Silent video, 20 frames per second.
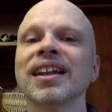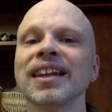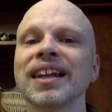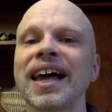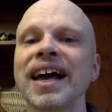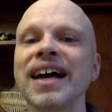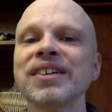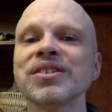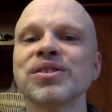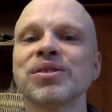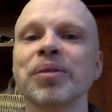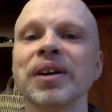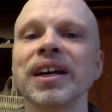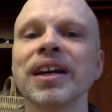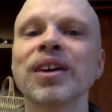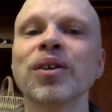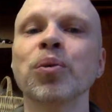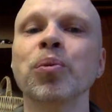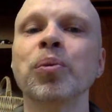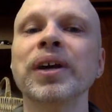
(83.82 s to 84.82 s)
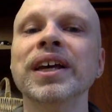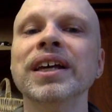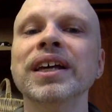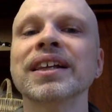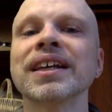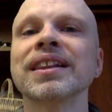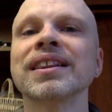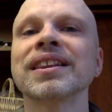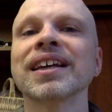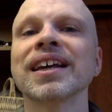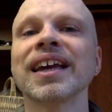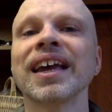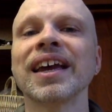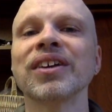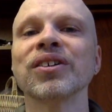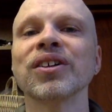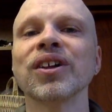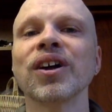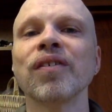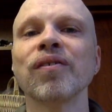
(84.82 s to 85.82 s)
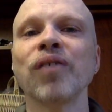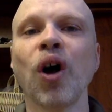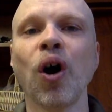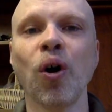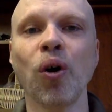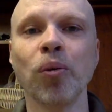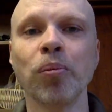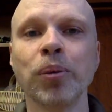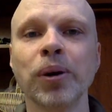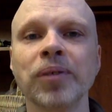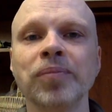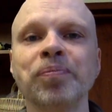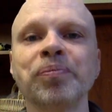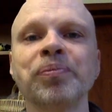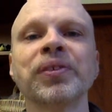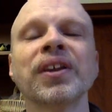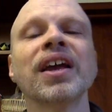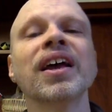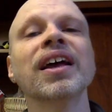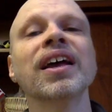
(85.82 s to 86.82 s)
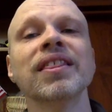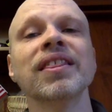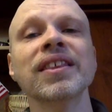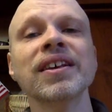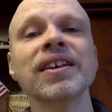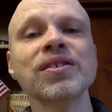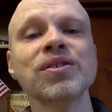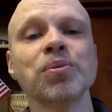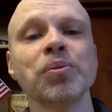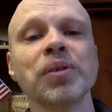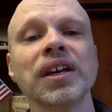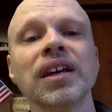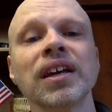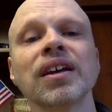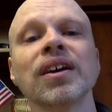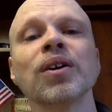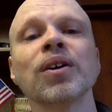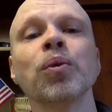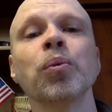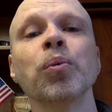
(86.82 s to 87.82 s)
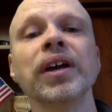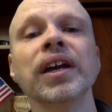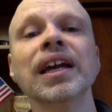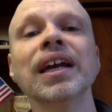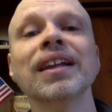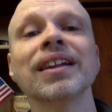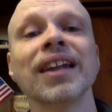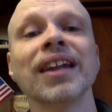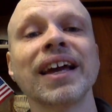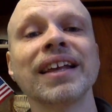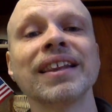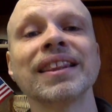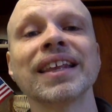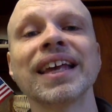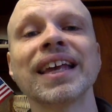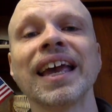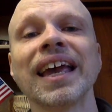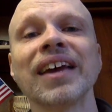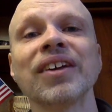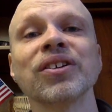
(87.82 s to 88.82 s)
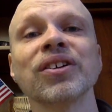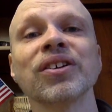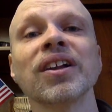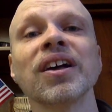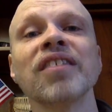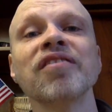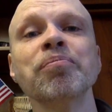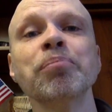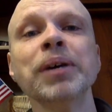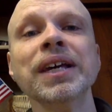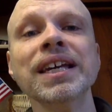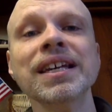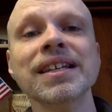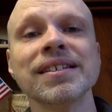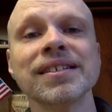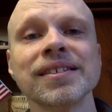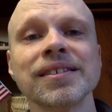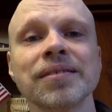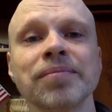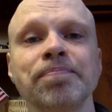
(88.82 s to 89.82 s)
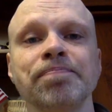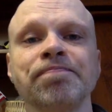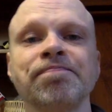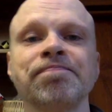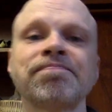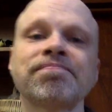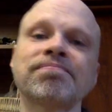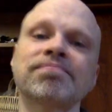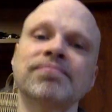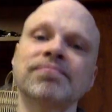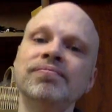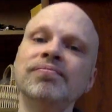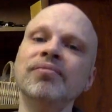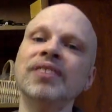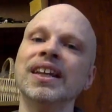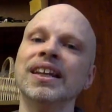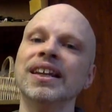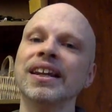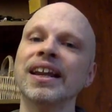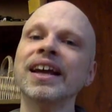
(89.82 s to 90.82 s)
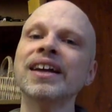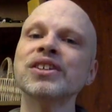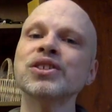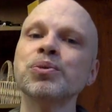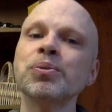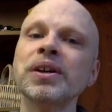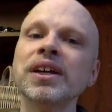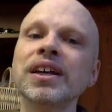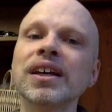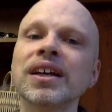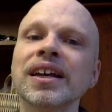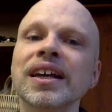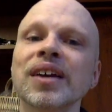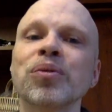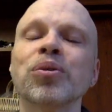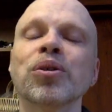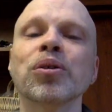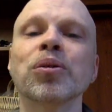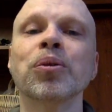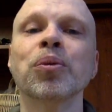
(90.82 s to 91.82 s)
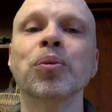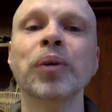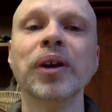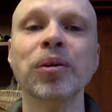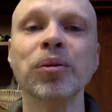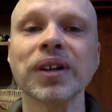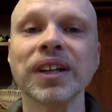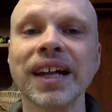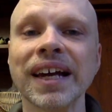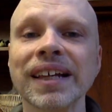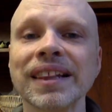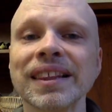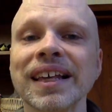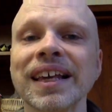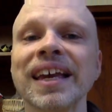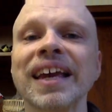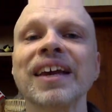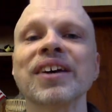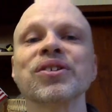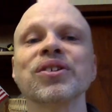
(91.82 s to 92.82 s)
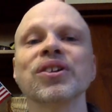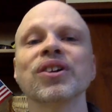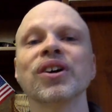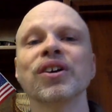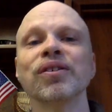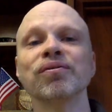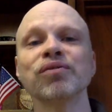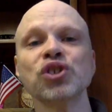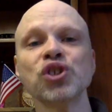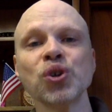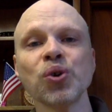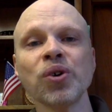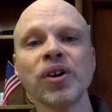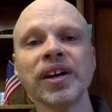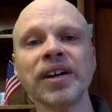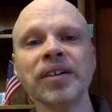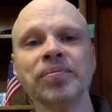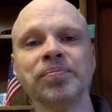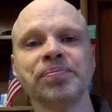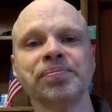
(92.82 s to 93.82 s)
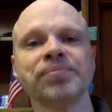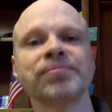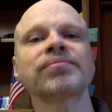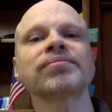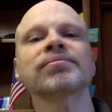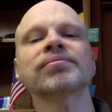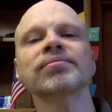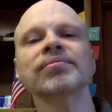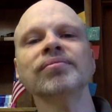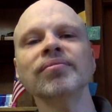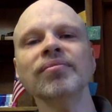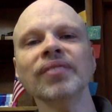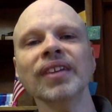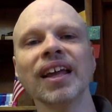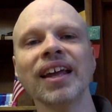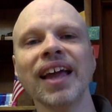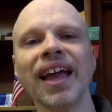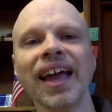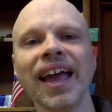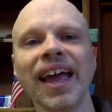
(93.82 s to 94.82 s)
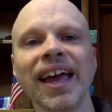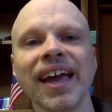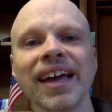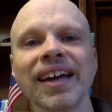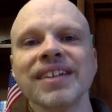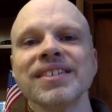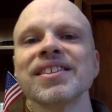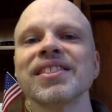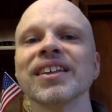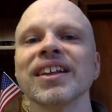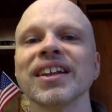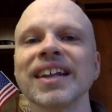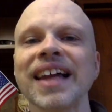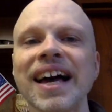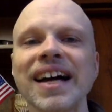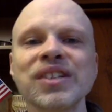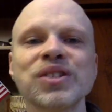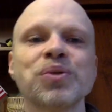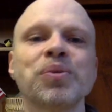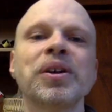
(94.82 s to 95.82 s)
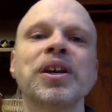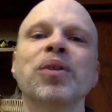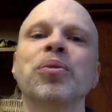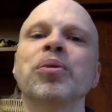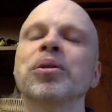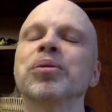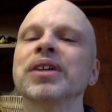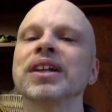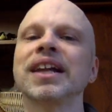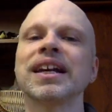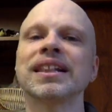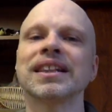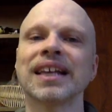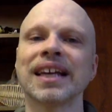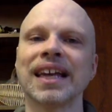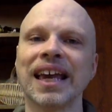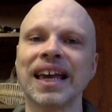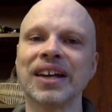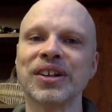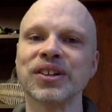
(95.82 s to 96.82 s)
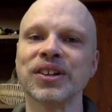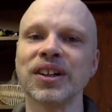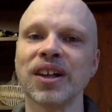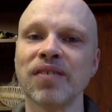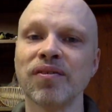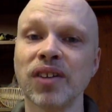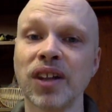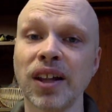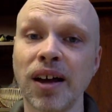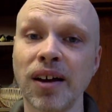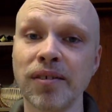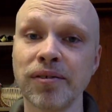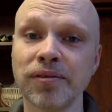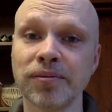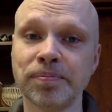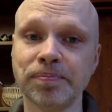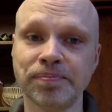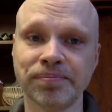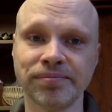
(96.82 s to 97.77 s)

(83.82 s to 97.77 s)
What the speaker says: Last week, we lit the candle of hope. This week, we light the candle of peace. Next week, we will light the candle of joy. And the last week, we will light the candle of love.